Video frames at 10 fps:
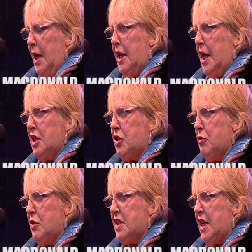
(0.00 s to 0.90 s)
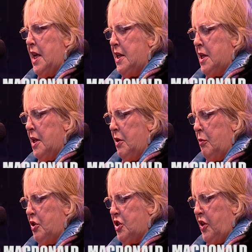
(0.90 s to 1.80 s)
Guess who said that
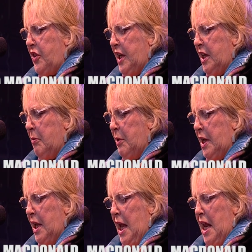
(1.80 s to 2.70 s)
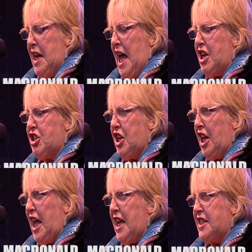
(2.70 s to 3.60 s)
we should think about
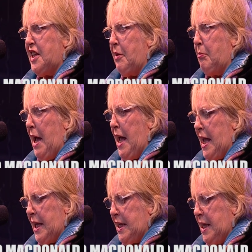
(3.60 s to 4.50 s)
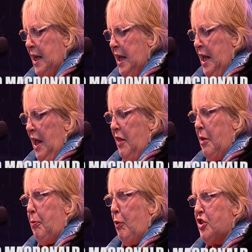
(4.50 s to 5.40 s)
nationalising back the
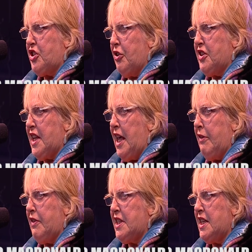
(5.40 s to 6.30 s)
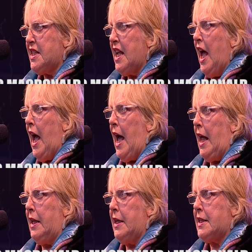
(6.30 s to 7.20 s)
postal services?
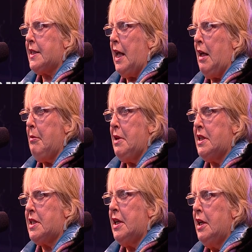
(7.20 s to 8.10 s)
Alex Salmond.